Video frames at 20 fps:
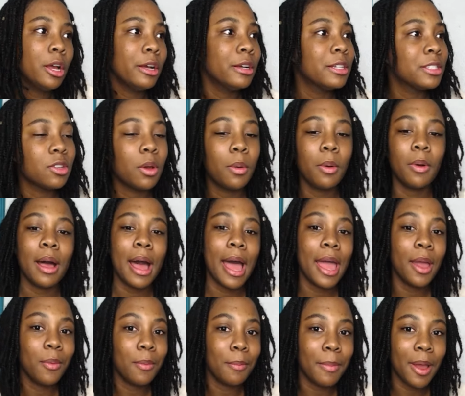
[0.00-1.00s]
So
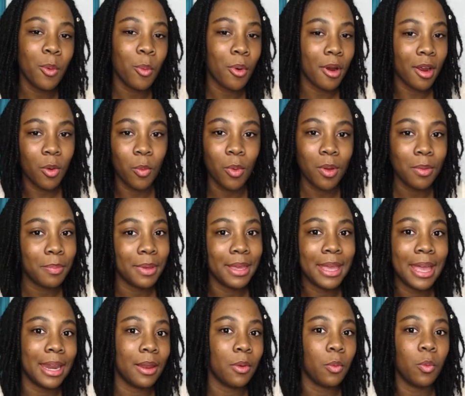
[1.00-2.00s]
my work won't
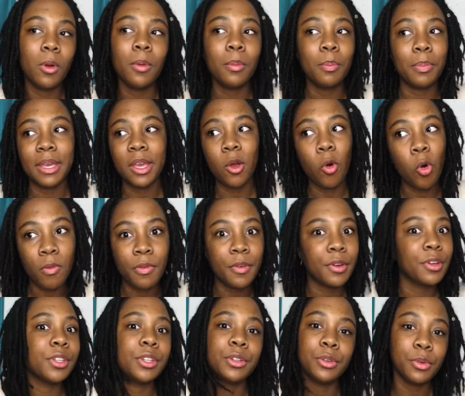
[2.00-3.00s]
be
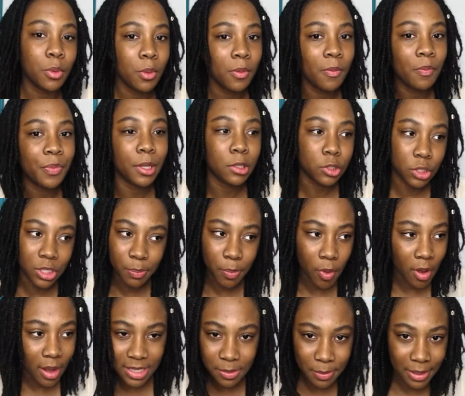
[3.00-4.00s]
overdue. They'll just
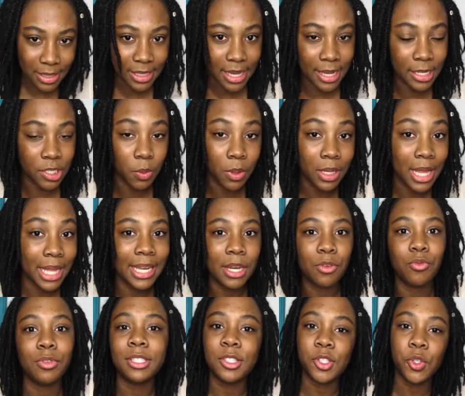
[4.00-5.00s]
pause my schedule and then
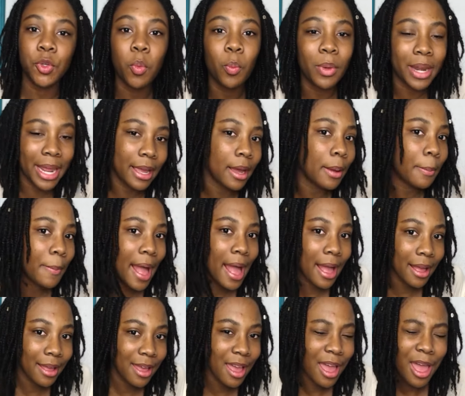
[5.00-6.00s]
resume when I come
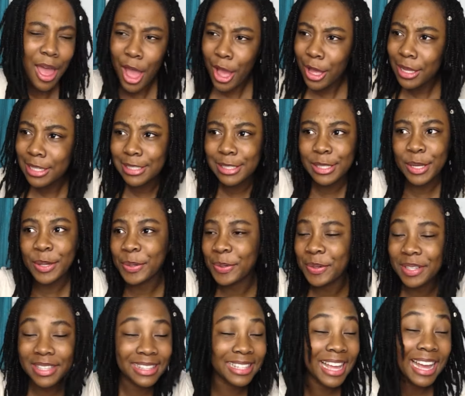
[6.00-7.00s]
back.
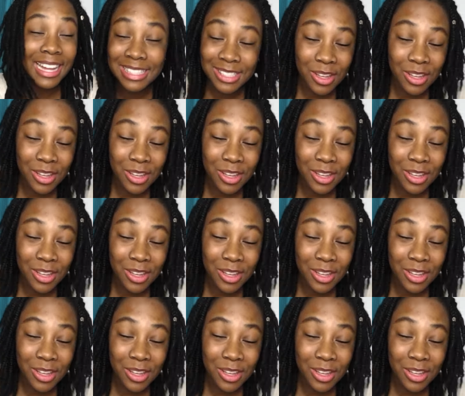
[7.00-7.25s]
So that's